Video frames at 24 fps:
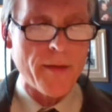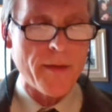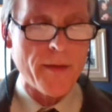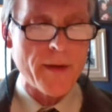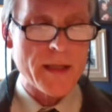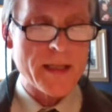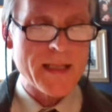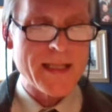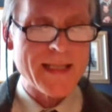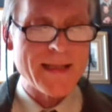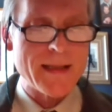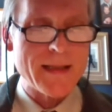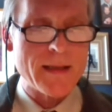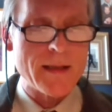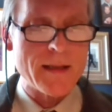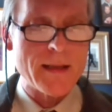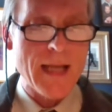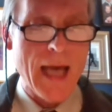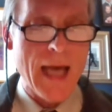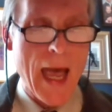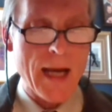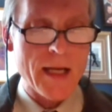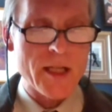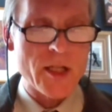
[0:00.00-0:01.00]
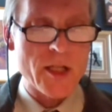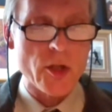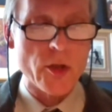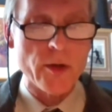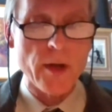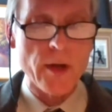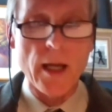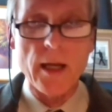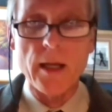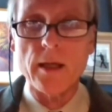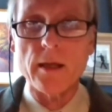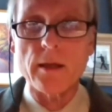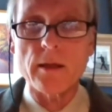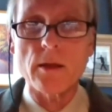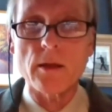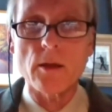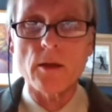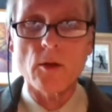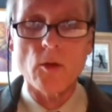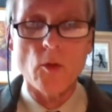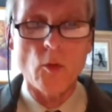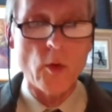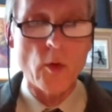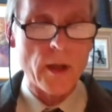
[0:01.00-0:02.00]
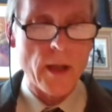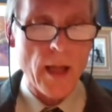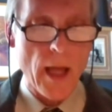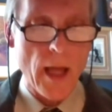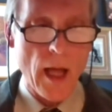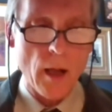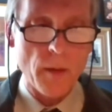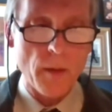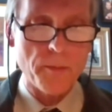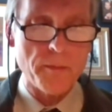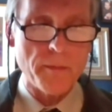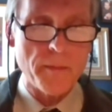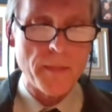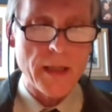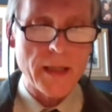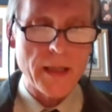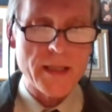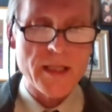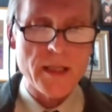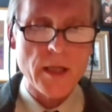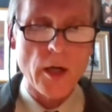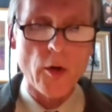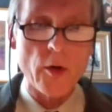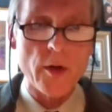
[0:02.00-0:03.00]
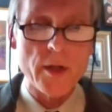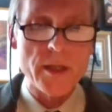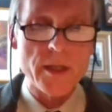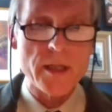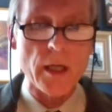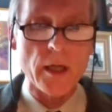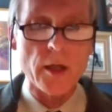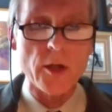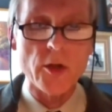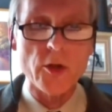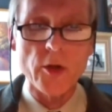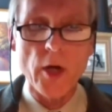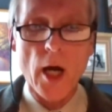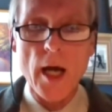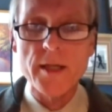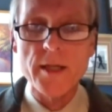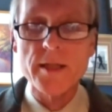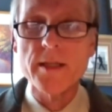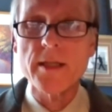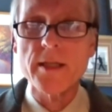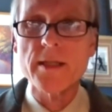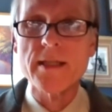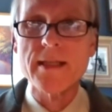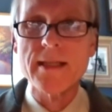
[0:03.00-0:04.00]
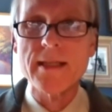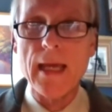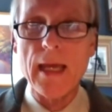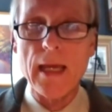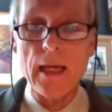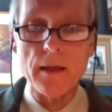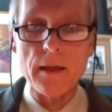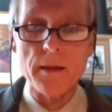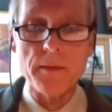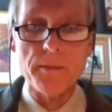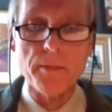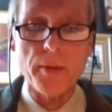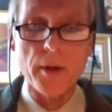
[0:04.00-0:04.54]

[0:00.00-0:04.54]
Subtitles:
This tax credit will help Minnesotans across the state